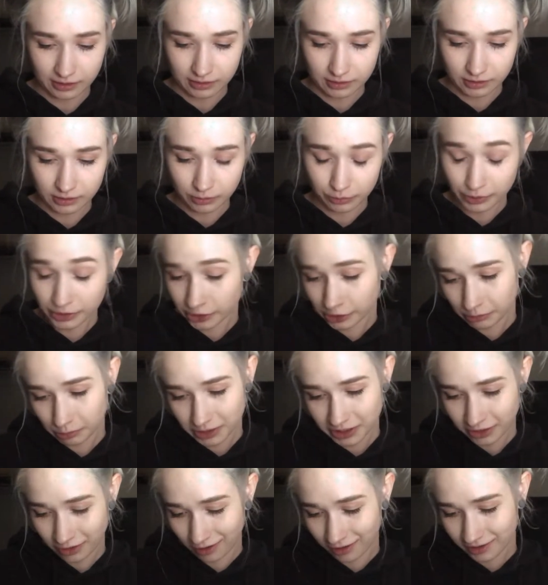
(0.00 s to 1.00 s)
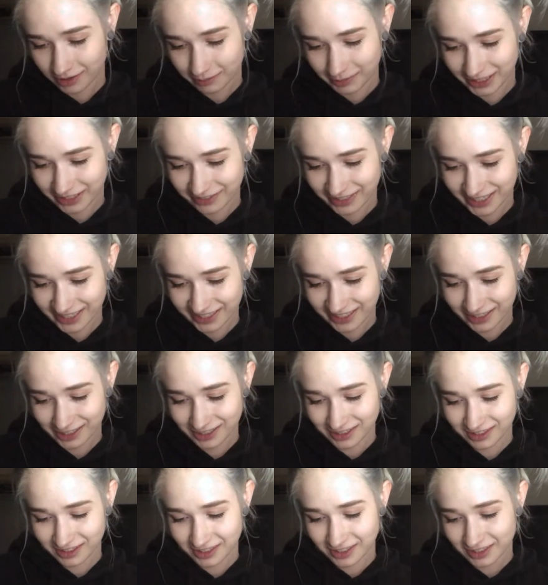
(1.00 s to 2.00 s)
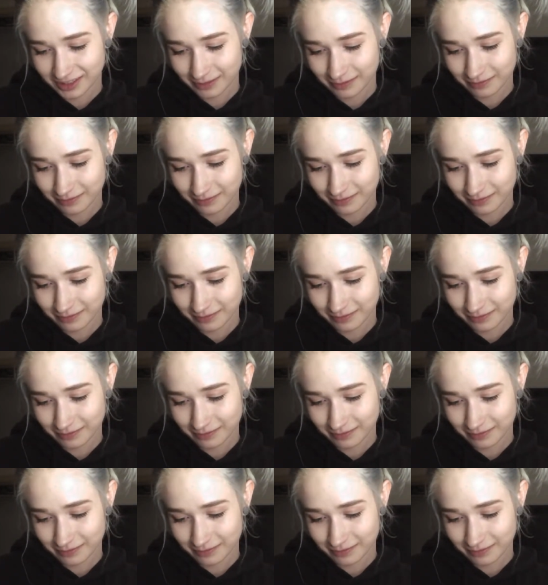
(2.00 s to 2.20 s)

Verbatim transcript: So what should we talk about, guys?